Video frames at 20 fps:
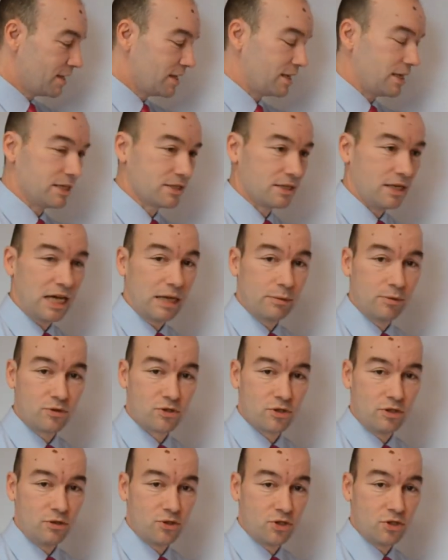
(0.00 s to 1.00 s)
is allowable
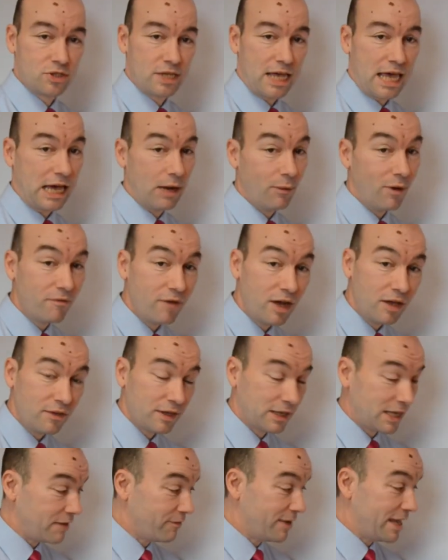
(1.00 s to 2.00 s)
solutions. However, the
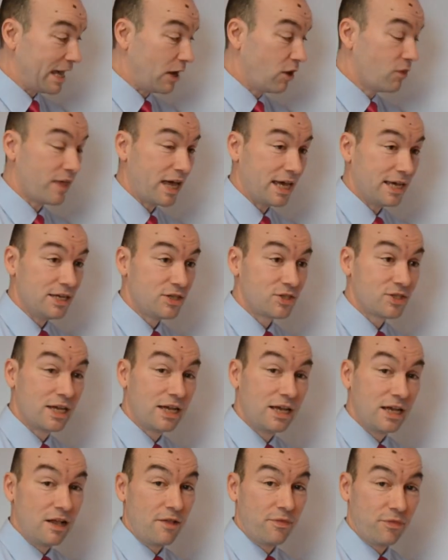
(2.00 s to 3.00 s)
caveat on that is
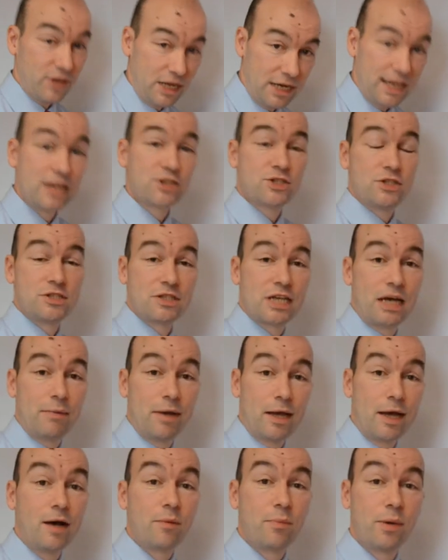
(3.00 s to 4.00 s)
the election's coming
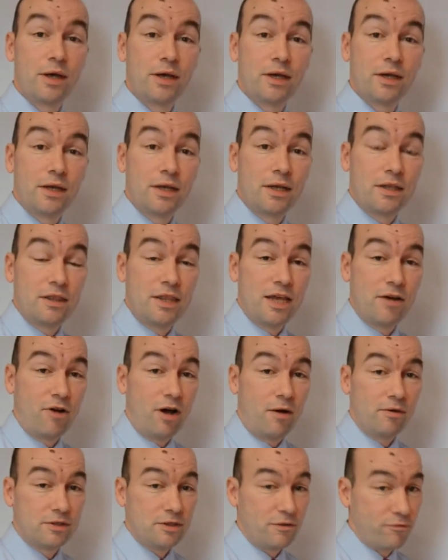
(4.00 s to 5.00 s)
up. There are
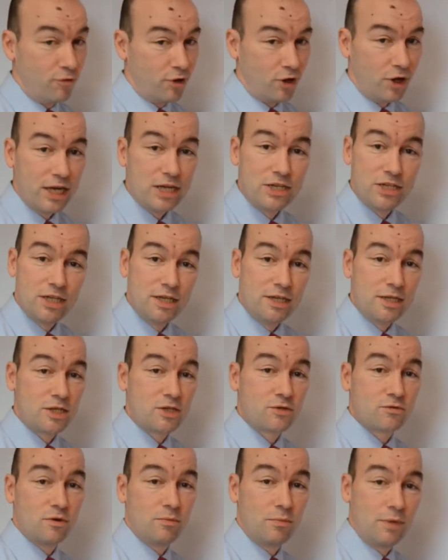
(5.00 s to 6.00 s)
different ideas
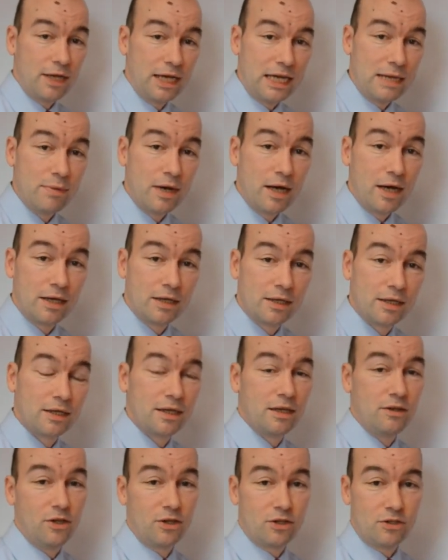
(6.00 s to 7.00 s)
from Labour
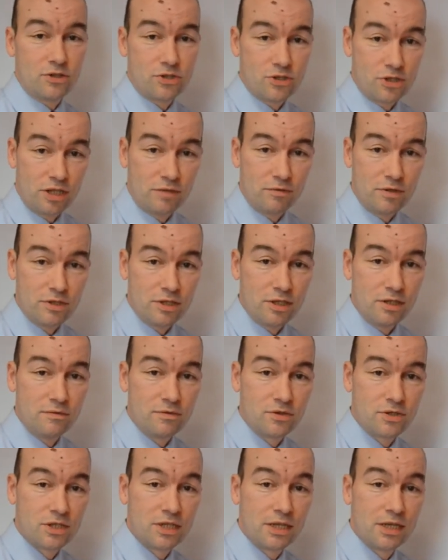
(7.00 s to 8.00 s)
and the
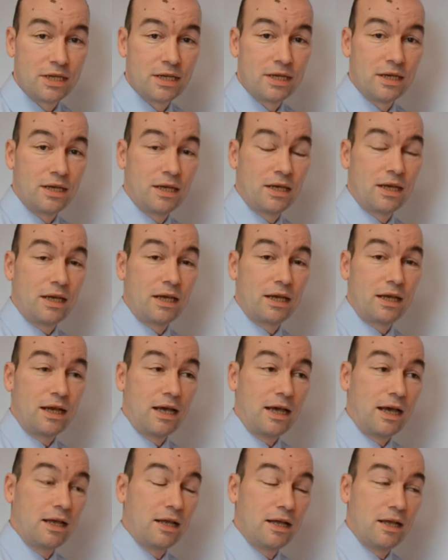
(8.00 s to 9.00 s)
Conservatives.
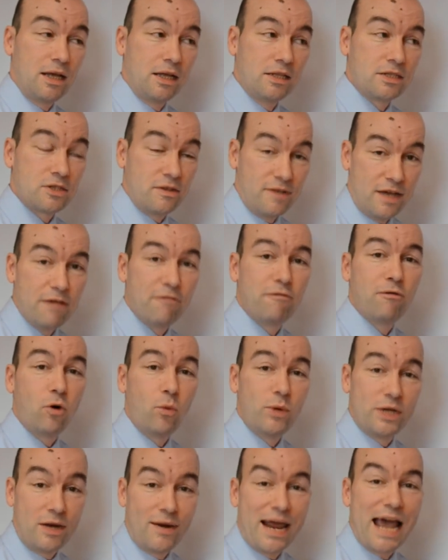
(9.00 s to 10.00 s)
So therefore, we
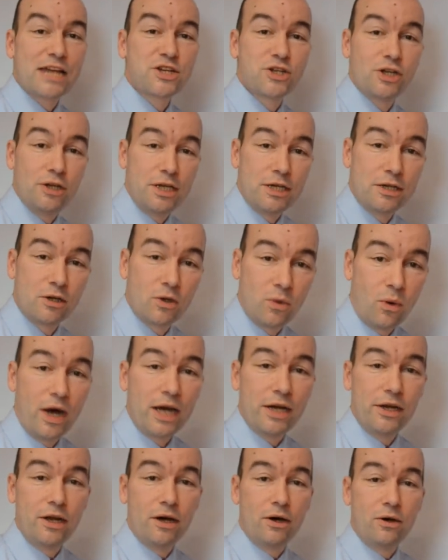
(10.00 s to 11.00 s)
don't actually
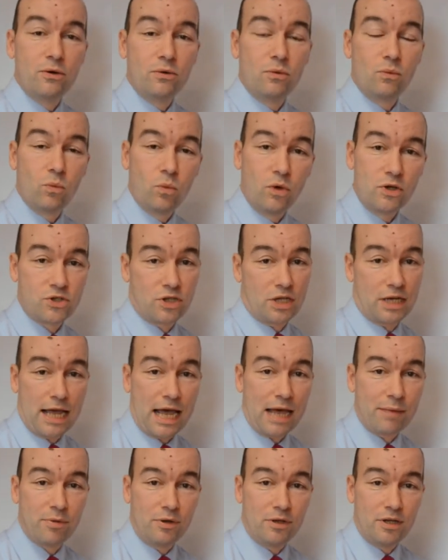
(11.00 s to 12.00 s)
quite know what's going to
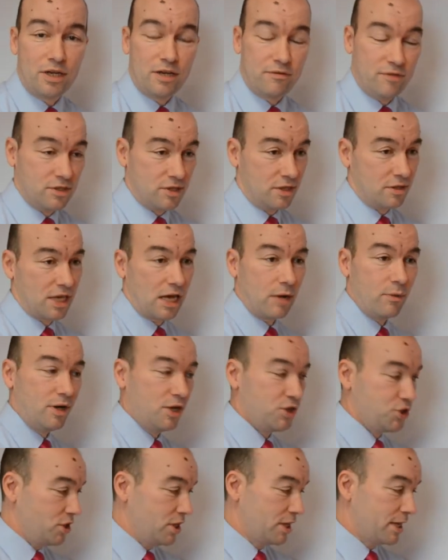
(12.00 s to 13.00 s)
happen. And if it's a
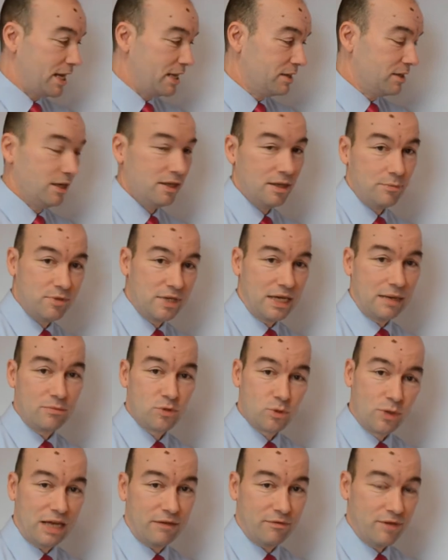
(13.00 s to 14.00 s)
coalition again, the Lib Dems
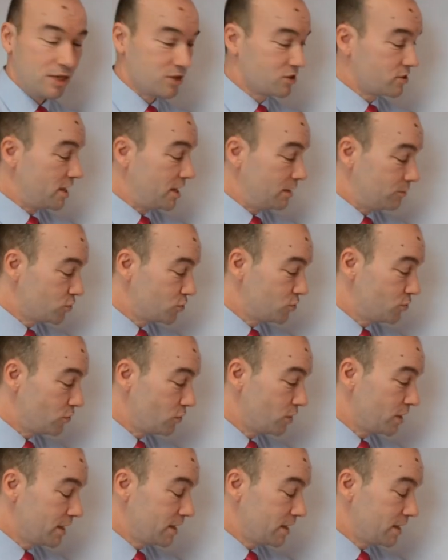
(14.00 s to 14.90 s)
will have their say, I'm sure.